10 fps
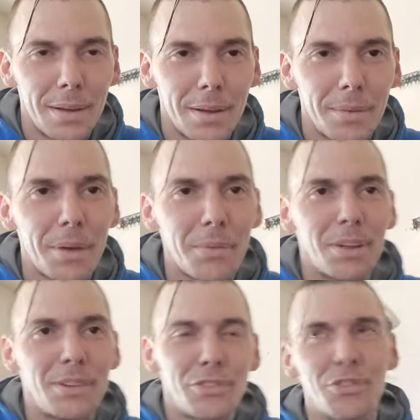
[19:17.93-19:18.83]
I'm not
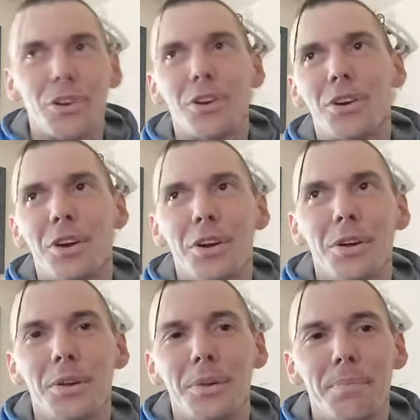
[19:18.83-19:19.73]
really sure,
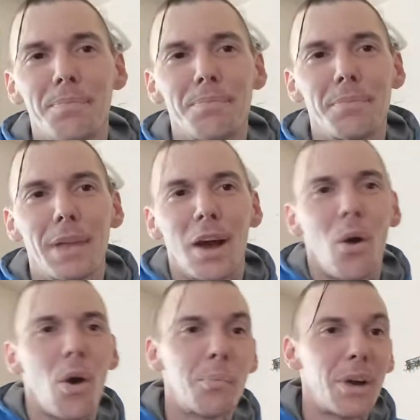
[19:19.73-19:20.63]

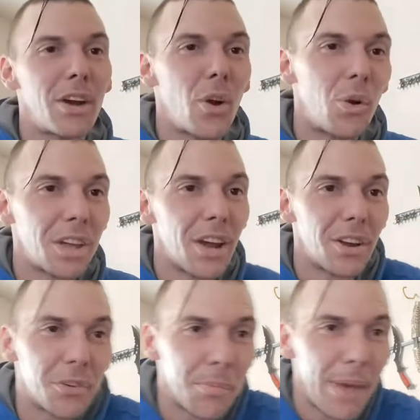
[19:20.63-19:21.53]
or bring an old
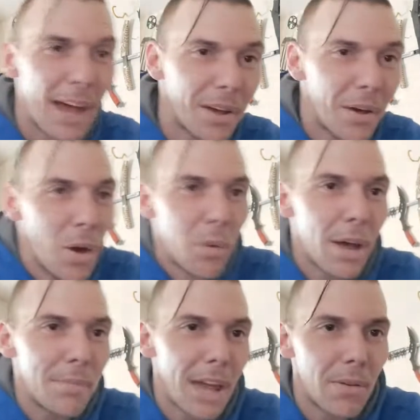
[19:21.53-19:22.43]
character back. What
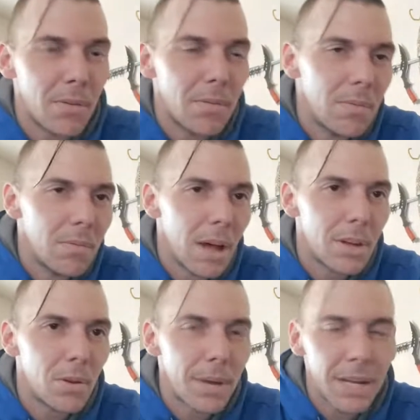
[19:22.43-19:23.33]
up, Daniel? How you
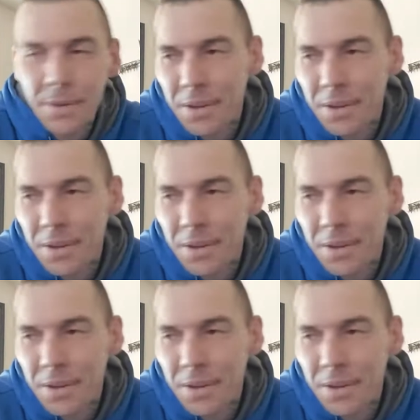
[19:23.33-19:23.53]
doing, buddy?